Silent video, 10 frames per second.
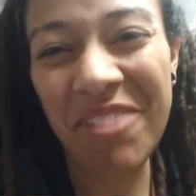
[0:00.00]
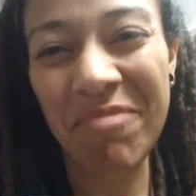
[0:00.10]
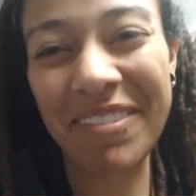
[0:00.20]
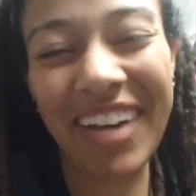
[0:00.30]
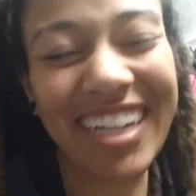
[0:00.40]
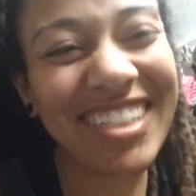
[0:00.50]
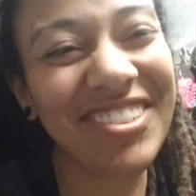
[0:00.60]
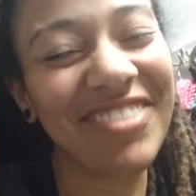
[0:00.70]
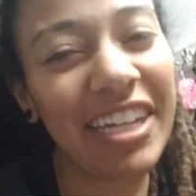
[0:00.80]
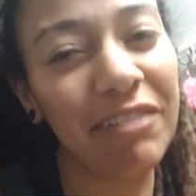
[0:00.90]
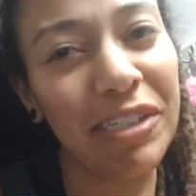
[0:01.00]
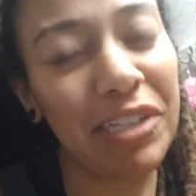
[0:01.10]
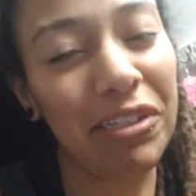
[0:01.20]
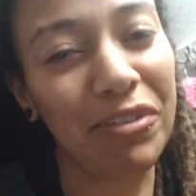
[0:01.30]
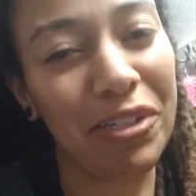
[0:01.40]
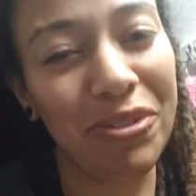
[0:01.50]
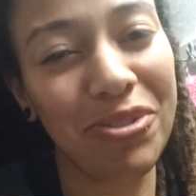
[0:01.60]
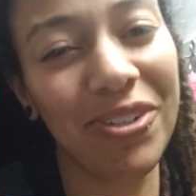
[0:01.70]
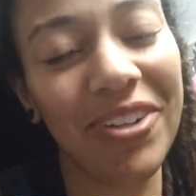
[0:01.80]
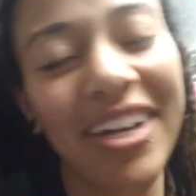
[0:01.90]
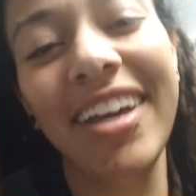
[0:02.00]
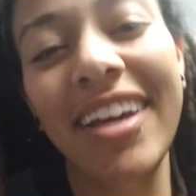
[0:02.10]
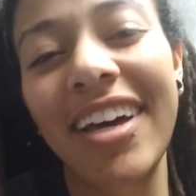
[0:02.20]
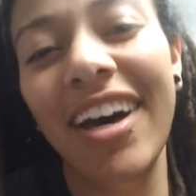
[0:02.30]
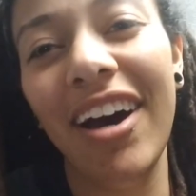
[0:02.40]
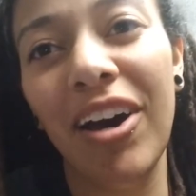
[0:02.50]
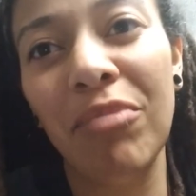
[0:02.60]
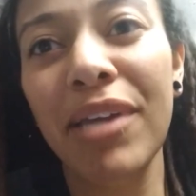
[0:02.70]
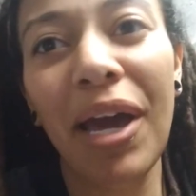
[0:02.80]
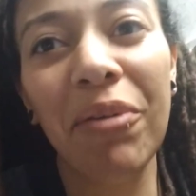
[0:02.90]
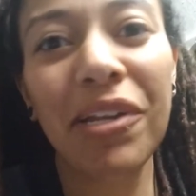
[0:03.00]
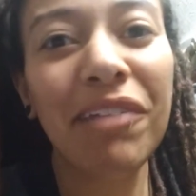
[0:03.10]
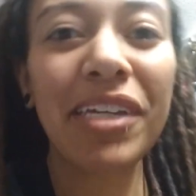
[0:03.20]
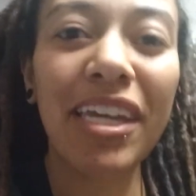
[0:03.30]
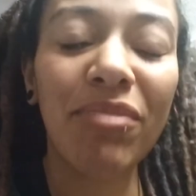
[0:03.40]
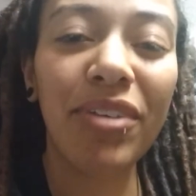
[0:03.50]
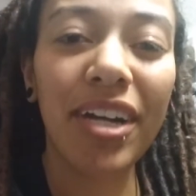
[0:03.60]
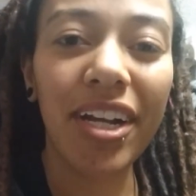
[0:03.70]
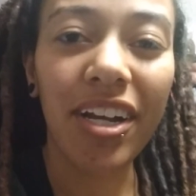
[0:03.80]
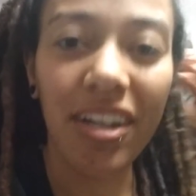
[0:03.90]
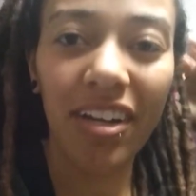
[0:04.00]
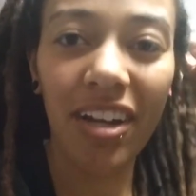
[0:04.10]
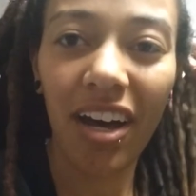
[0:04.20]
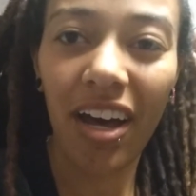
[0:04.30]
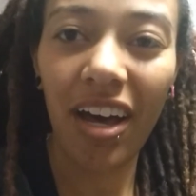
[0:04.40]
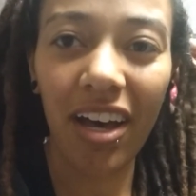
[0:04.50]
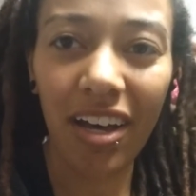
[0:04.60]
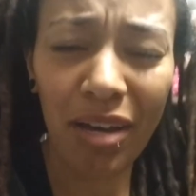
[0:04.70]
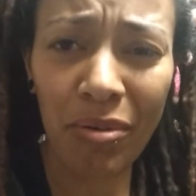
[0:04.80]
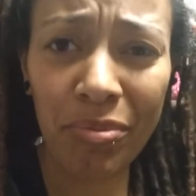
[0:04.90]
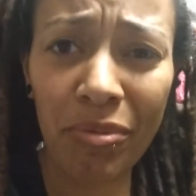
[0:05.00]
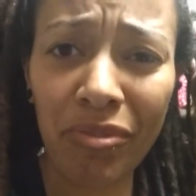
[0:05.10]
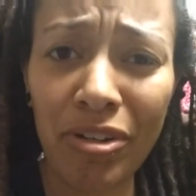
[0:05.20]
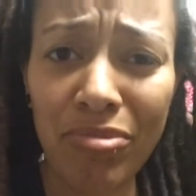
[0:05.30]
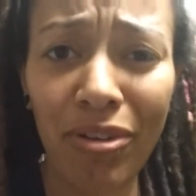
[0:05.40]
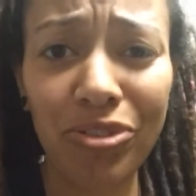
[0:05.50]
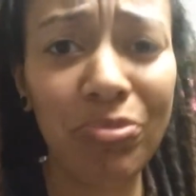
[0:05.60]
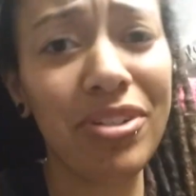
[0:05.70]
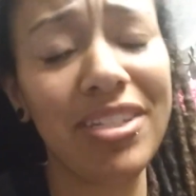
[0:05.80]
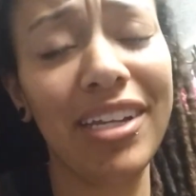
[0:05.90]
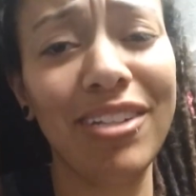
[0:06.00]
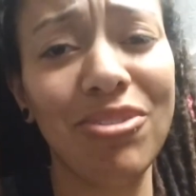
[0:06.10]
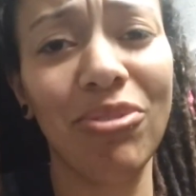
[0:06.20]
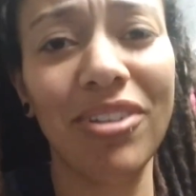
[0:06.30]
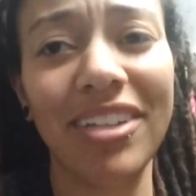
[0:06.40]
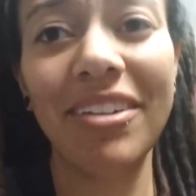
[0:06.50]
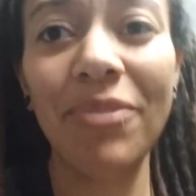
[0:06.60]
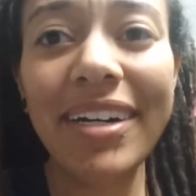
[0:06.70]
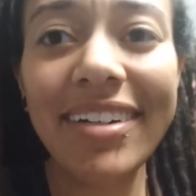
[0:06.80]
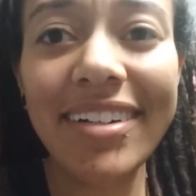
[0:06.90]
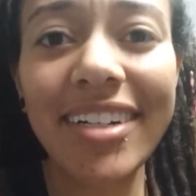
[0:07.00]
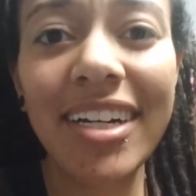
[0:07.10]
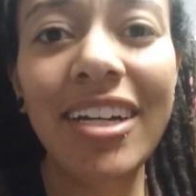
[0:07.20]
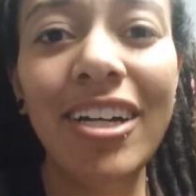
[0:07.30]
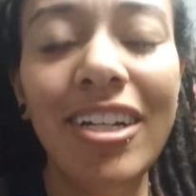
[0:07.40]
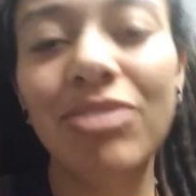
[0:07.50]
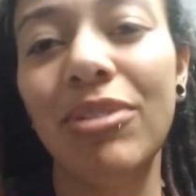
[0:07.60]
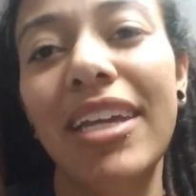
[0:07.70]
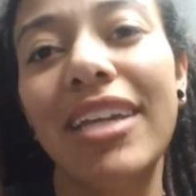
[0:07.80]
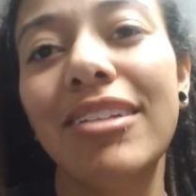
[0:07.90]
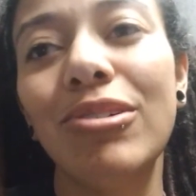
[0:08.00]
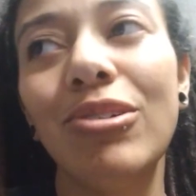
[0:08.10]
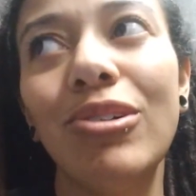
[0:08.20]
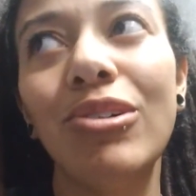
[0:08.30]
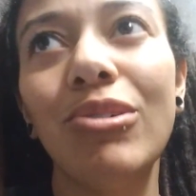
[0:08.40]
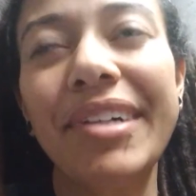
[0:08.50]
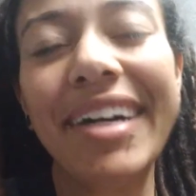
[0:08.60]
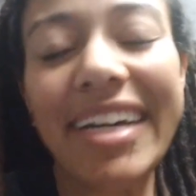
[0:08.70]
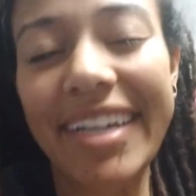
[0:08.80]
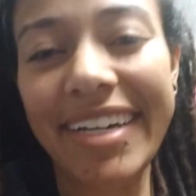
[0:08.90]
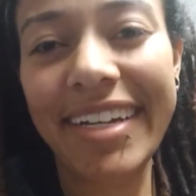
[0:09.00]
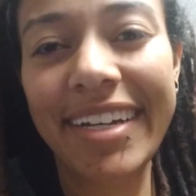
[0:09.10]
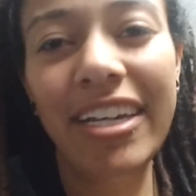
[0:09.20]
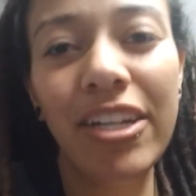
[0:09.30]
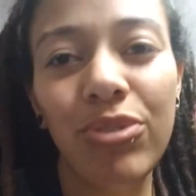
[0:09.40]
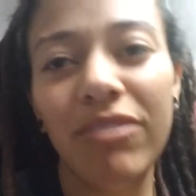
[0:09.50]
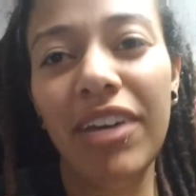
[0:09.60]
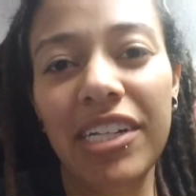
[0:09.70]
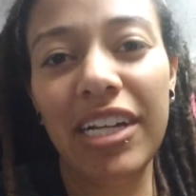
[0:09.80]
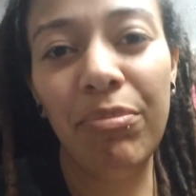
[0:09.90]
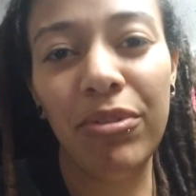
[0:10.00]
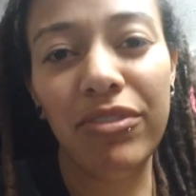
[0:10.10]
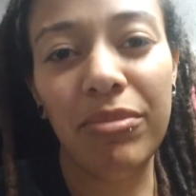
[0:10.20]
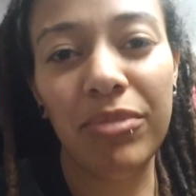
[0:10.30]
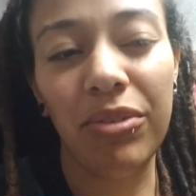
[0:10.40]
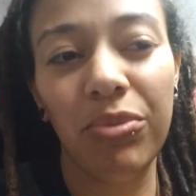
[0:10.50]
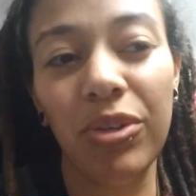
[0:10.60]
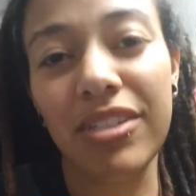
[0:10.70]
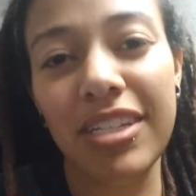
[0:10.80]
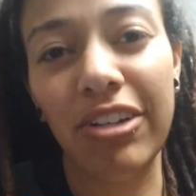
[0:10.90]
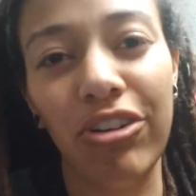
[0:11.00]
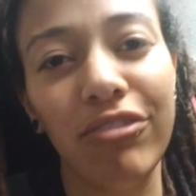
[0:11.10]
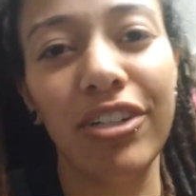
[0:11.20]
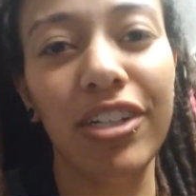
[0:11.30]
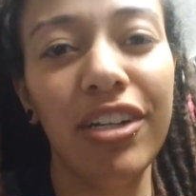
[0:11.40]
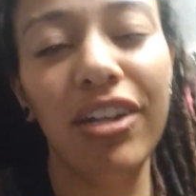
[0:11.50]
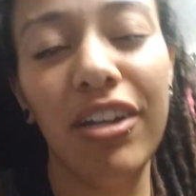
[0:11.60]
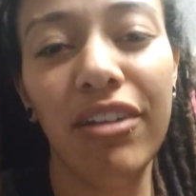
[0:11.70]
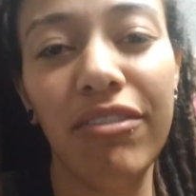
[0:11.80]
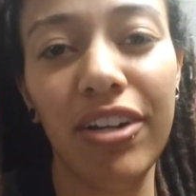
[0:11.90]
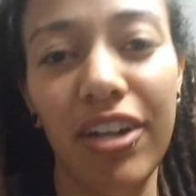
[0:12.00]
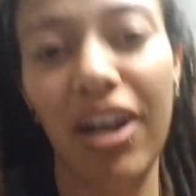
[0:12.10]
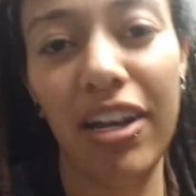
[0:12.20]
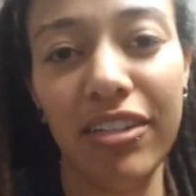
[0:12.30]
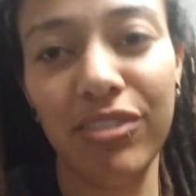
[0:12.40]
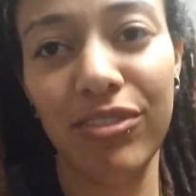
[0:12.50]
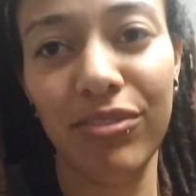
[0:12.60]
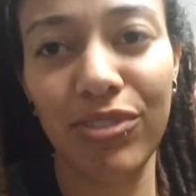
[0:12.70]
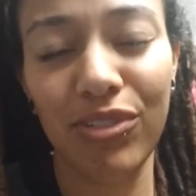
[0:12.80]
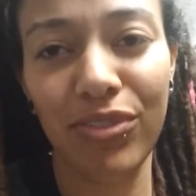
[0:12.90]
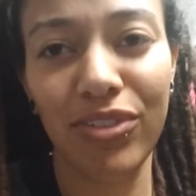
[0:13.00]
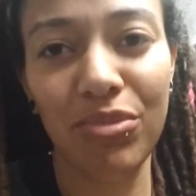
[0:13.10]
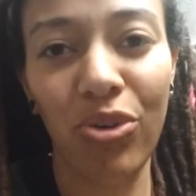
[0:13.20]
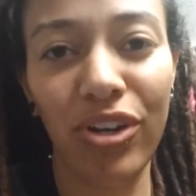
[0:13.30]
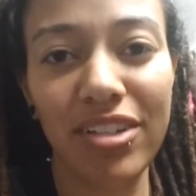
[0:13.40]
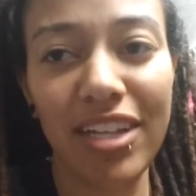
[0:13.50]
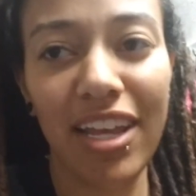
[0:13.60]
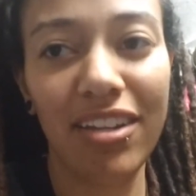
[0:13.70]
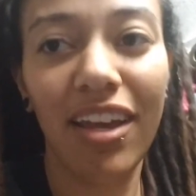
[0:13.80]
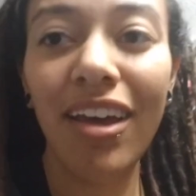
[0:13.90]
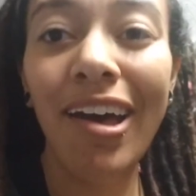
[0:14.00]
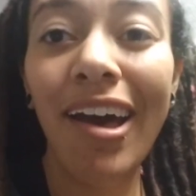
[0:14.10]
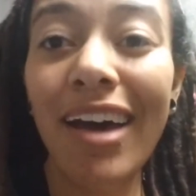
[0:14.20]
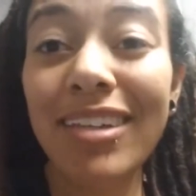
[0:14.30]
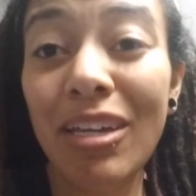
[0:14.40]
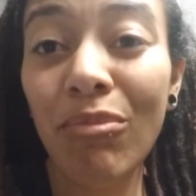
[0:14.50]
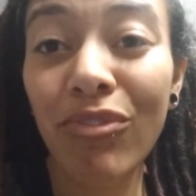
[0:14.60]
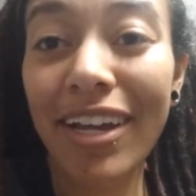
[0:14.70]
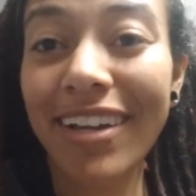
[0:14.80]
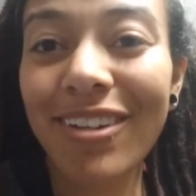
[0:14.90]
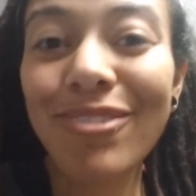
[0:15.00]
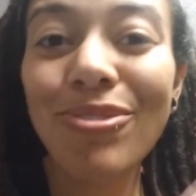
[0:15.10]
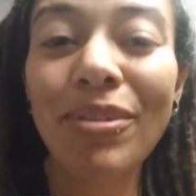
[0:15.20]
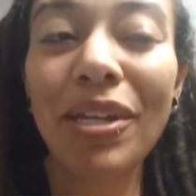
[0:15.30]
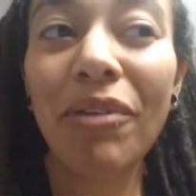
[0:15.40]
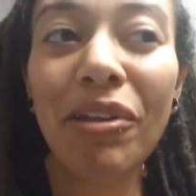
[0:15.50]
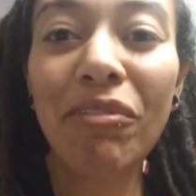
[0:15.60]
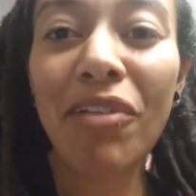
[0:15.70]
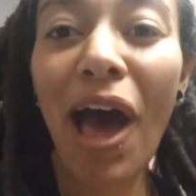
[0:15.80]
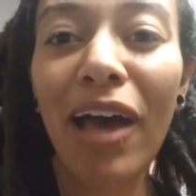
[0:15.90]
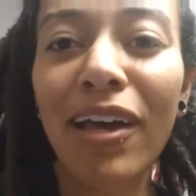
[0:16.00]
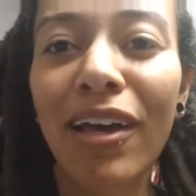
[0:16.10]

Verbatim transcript: but I'm not gonna do like daily videos. So, um, but yeah, we're gonna have a campfire. Uh, a couple people from our small group were sick, and so we are like, well, should we cancel? Uh, so we invited a couple of them that weren't sick over for uh, just for s'mores and a campfire. So I'm getting ready for that.